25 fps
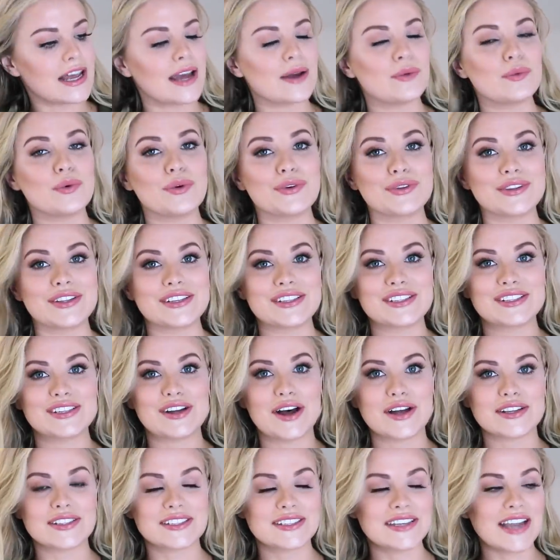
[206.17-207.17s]
I wore this
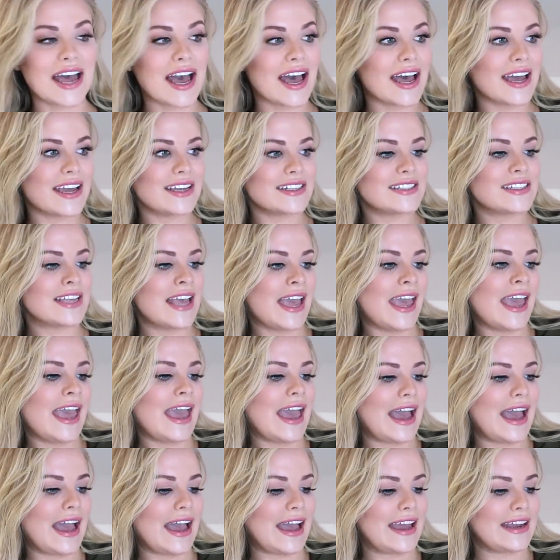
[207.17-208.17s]
last night
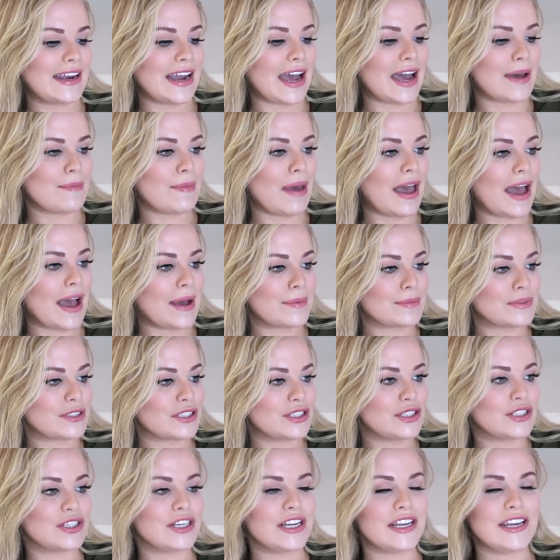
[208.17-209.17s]
and I'm
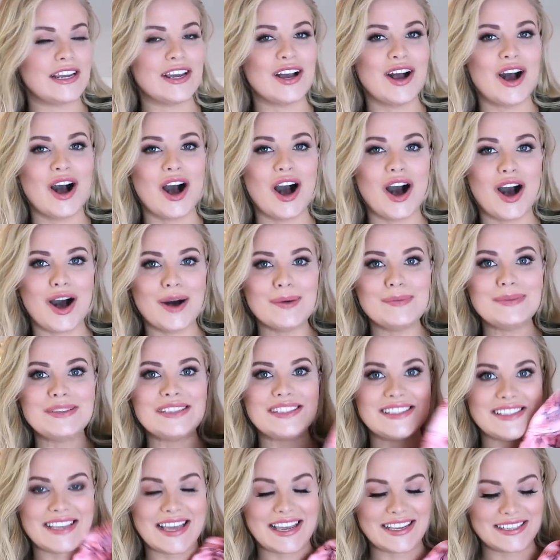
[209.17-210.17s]
absolutely
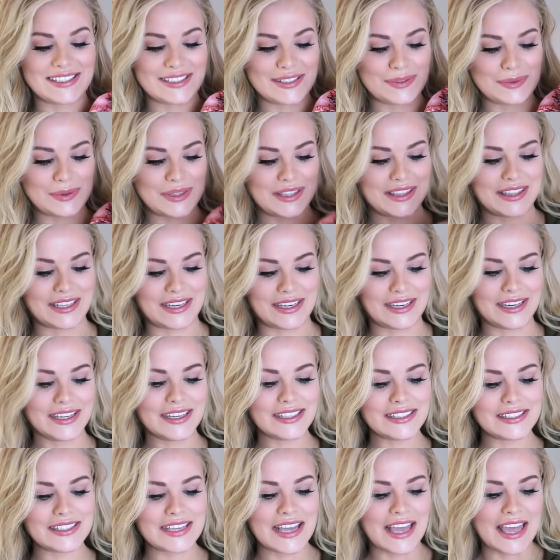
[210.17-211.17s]
obsessed with
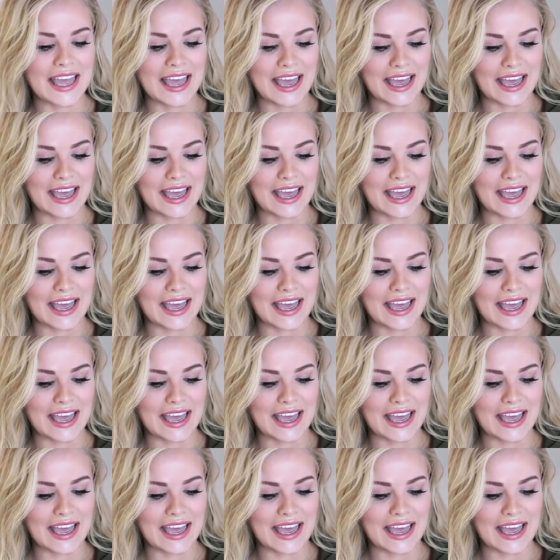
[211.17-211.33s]
it.